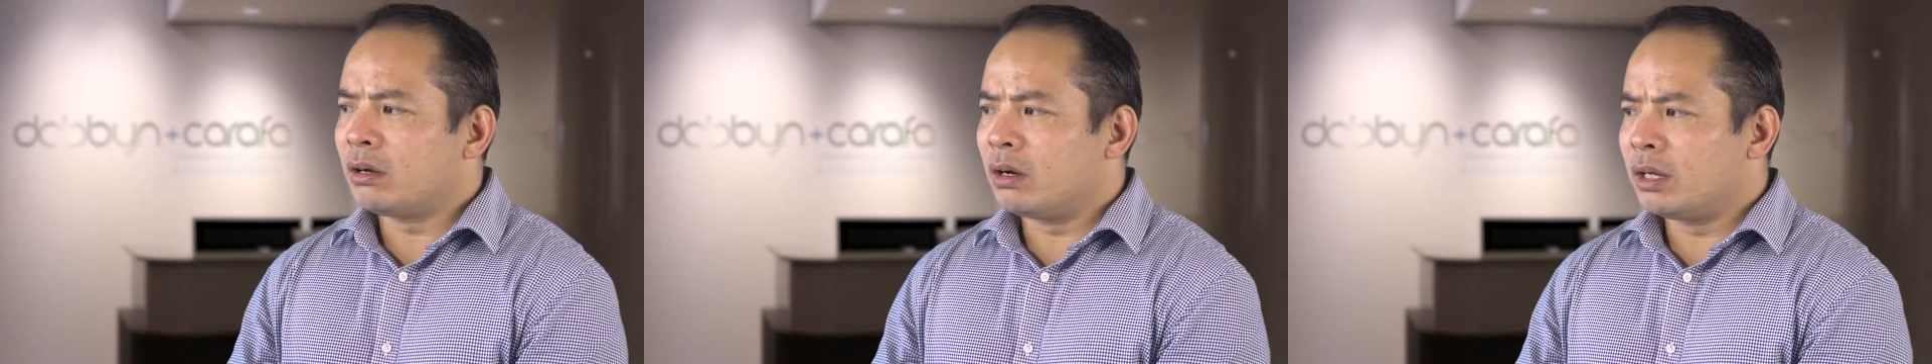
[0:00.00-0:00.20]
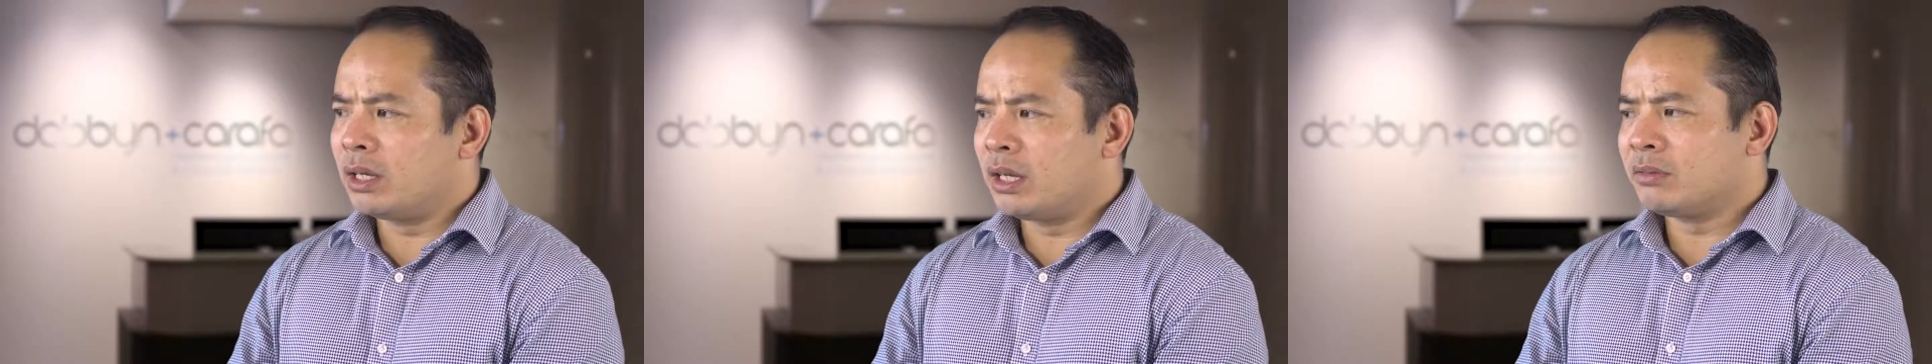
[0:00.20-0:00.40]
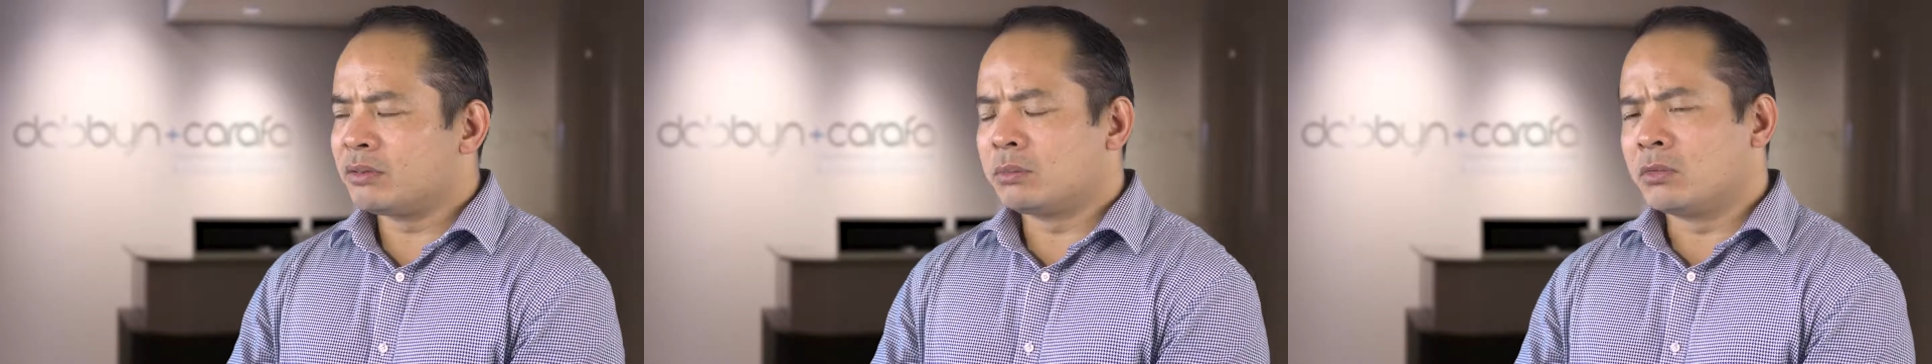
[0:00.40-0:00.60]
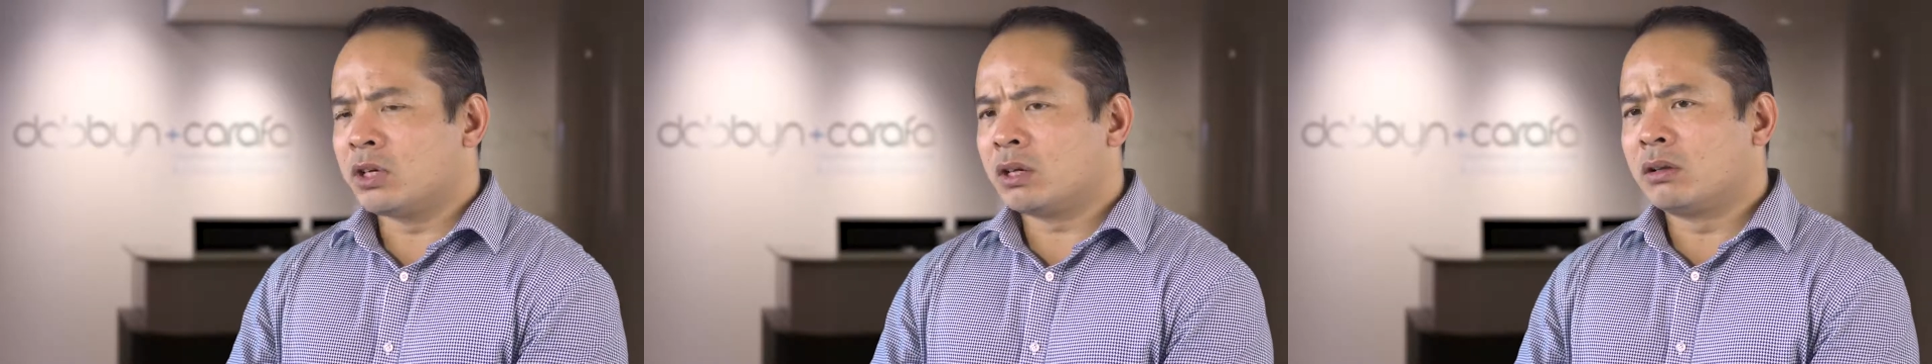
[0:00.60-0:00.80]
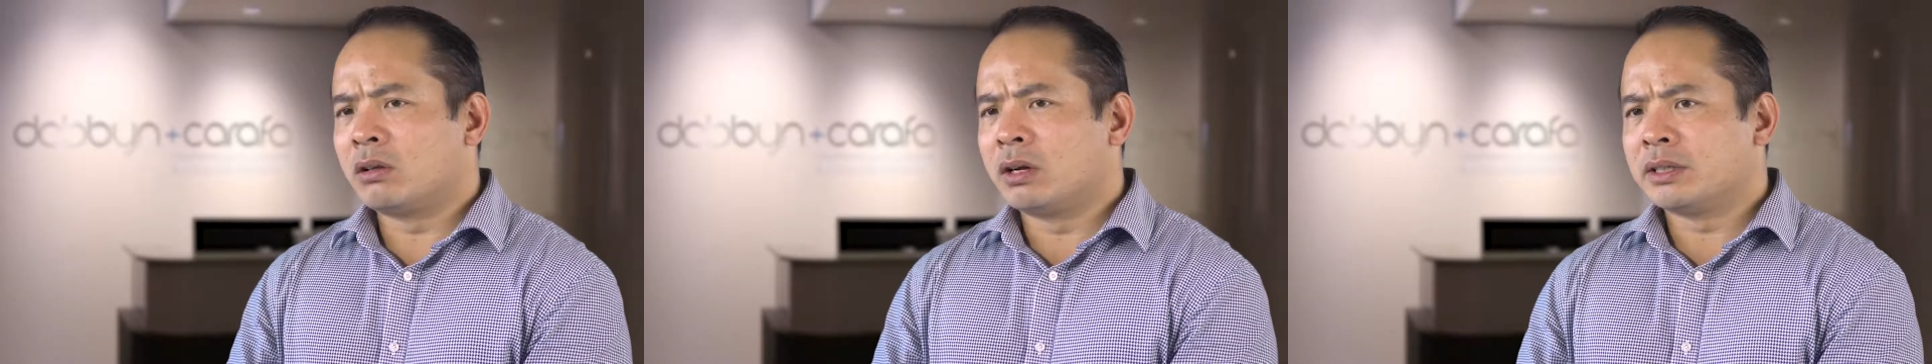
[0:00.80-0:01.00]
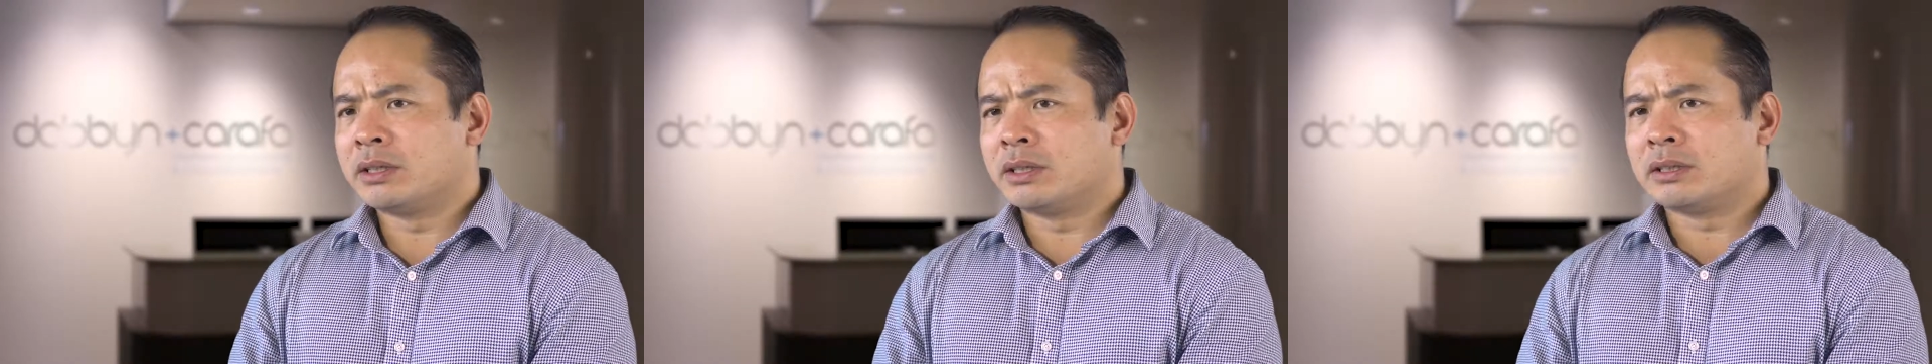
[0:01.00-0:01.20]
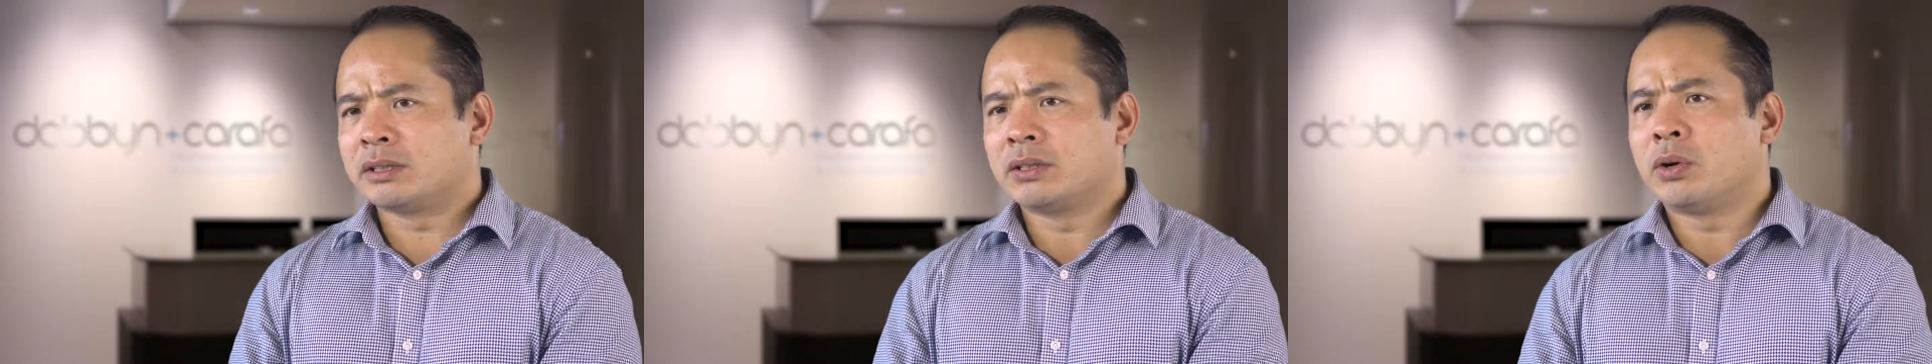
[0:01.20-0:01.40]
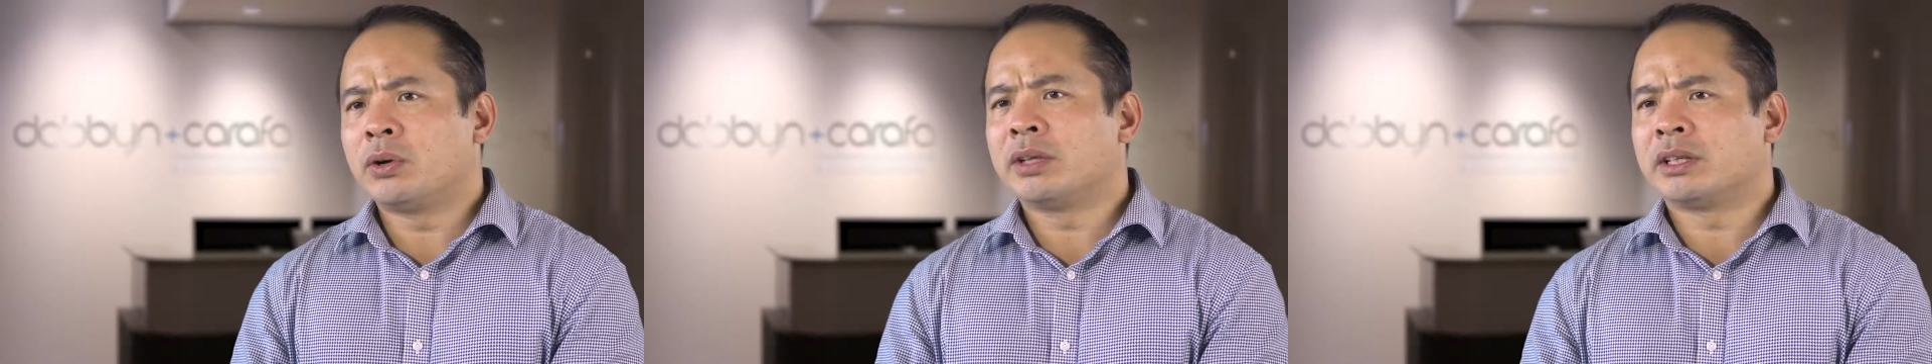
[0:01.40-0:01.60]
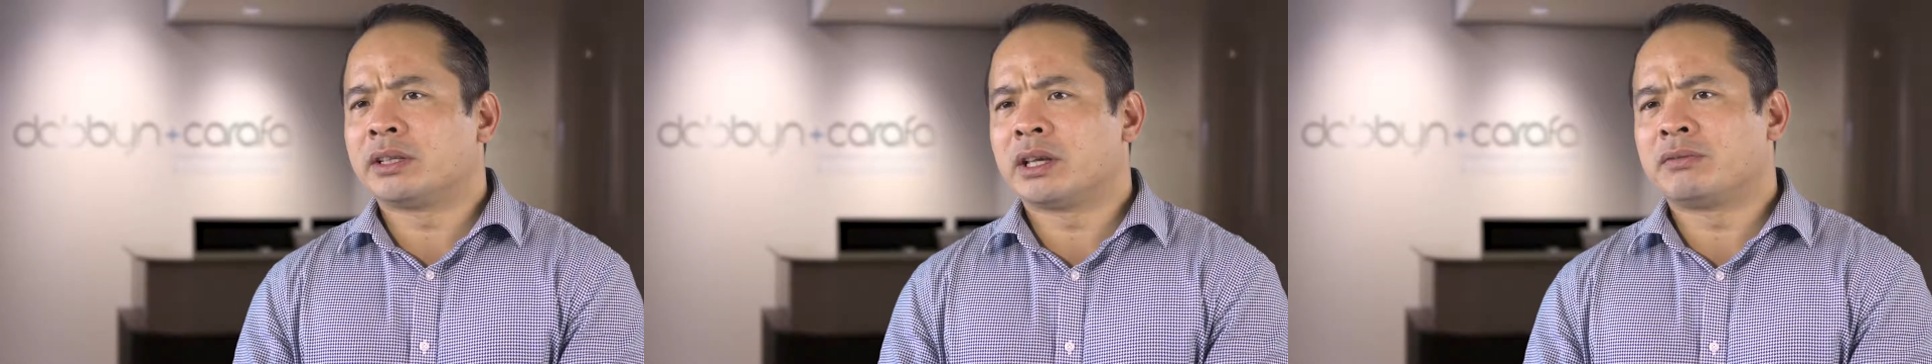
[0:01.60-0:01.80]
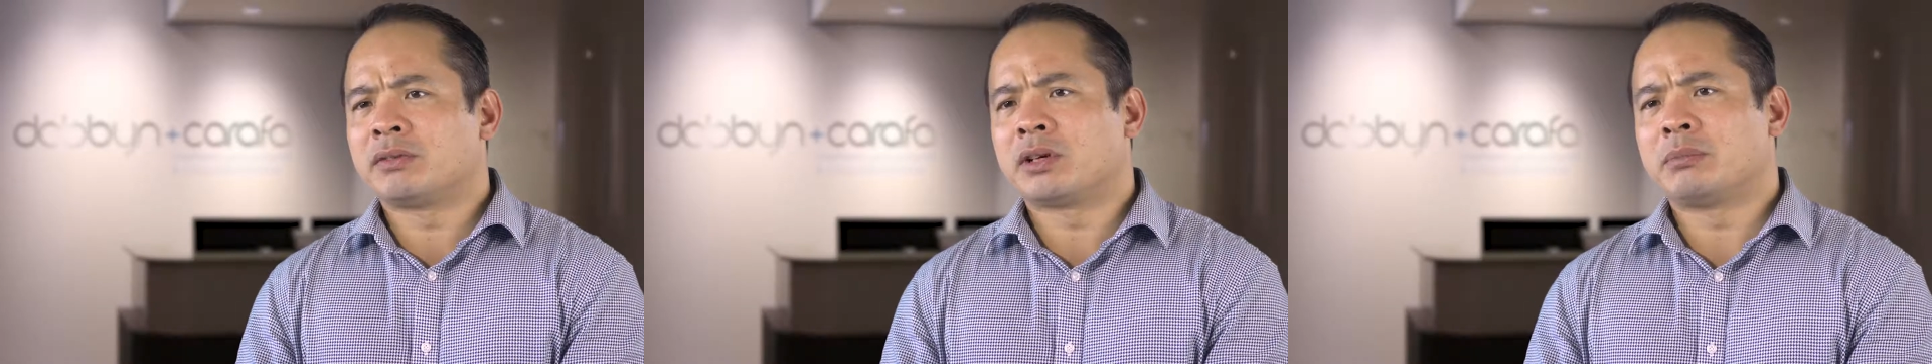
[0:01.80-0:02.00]
I give to my clients is knowing that
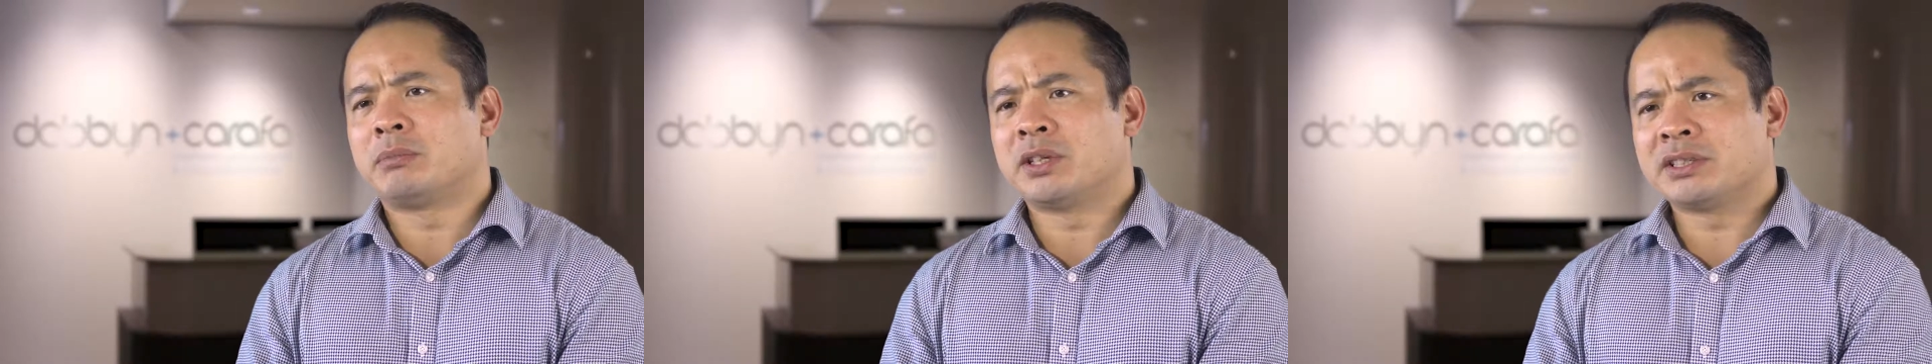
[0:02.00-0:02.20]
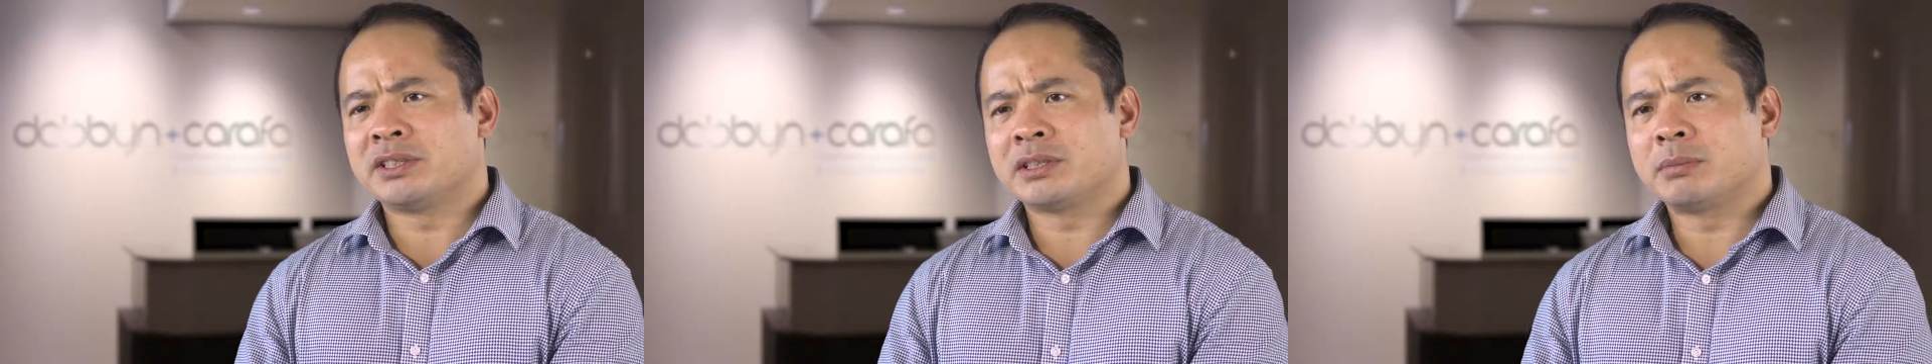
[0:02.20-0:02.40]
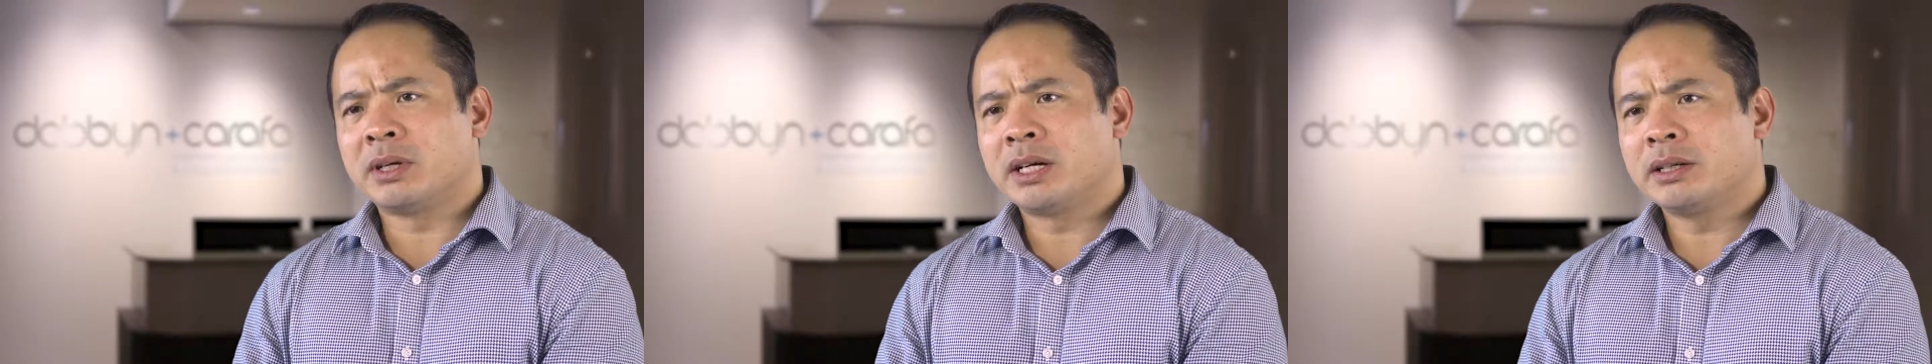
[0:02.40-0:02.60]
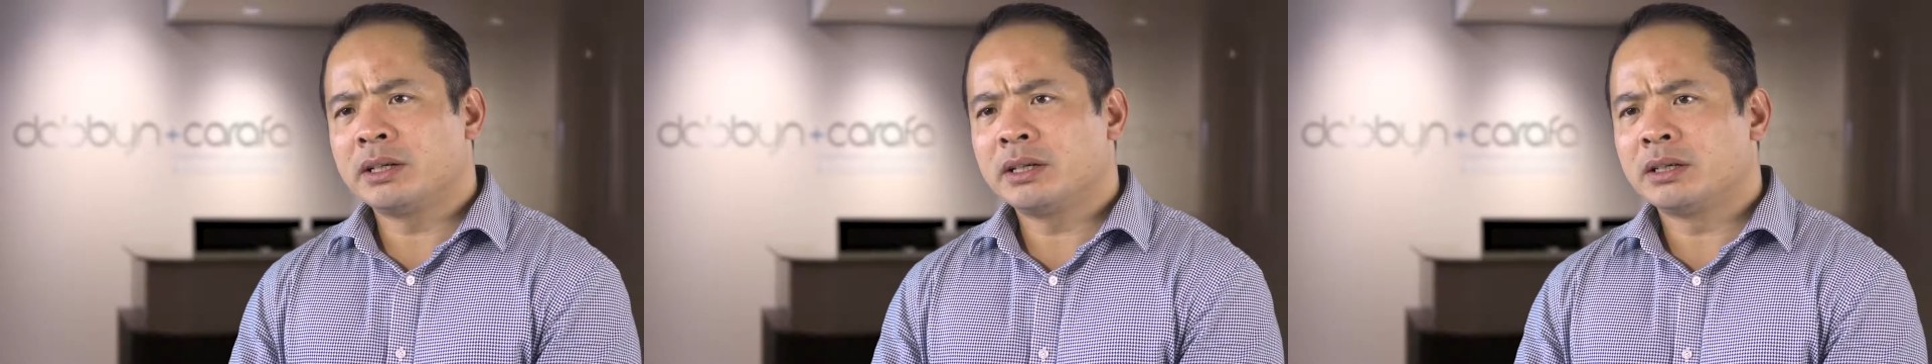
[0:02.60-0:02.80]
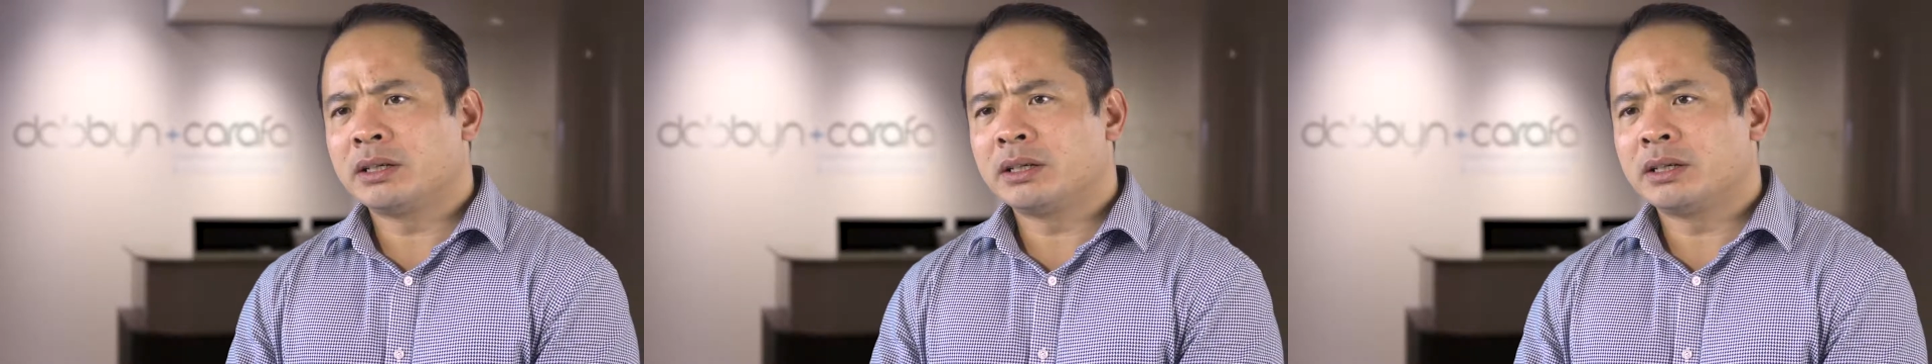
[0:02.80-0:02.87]
they've got a business partner.